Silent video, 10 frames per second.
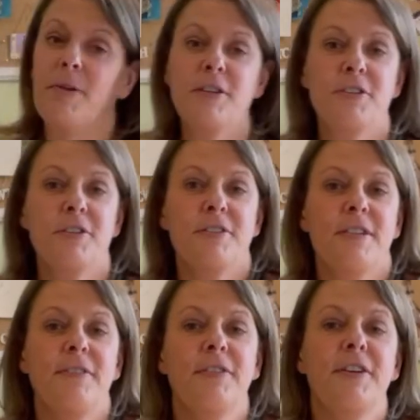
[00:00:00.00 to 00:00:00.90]

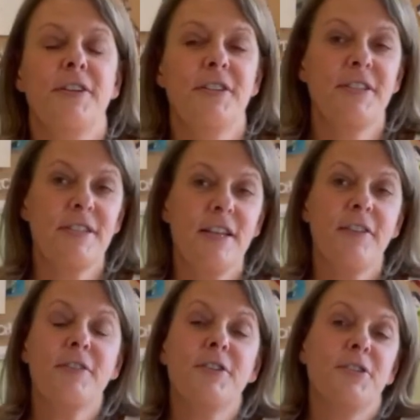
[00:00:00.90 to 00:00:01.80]
pictures of
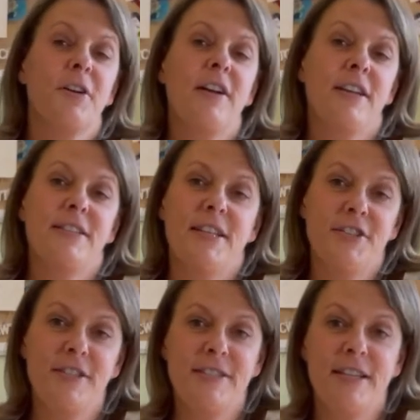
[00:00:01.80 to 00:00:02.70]
her drawings that
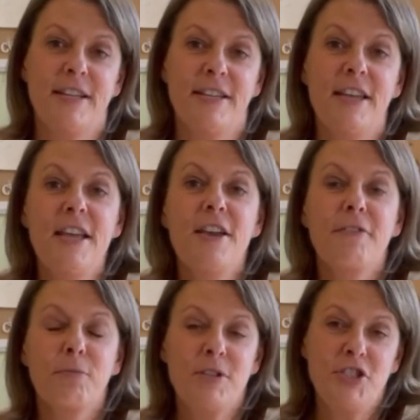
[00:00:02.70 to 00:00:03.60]
she's done
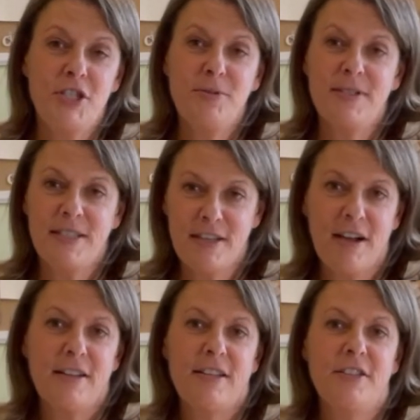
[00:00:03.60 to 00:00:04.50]
when she was in
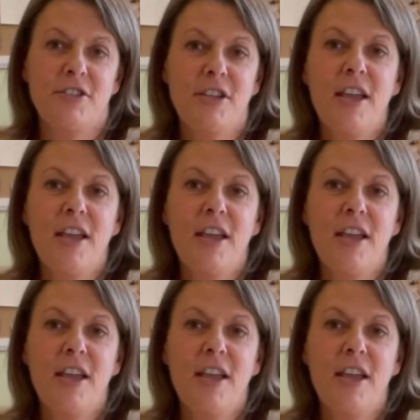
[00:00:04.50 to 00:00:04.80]
college.